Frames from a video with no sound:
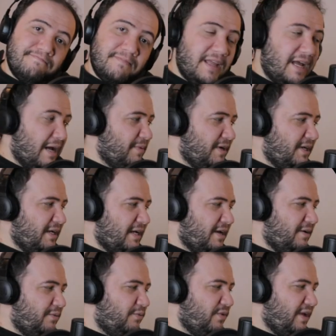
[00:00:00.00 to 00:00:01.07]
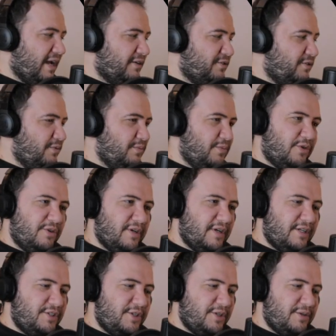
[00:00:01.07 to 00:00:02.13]
gonna react to more
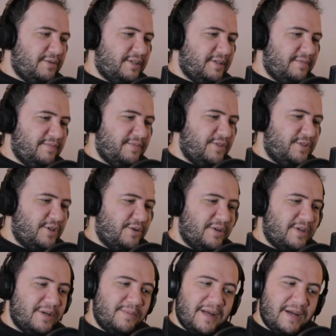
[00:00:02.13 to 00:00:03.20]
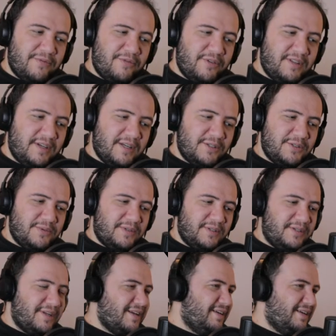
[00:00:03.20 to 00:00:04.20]
Ed Sheeran, so come back for the next one.